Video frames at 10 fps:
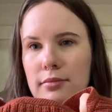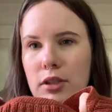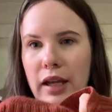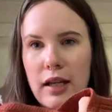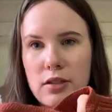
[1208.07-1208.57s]

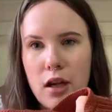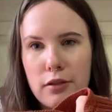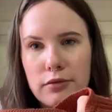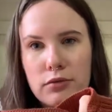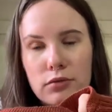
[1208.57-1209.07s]
your cast
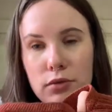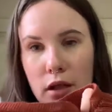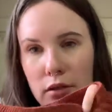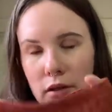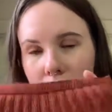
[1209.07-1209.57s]
off
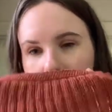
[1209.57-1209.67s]
row.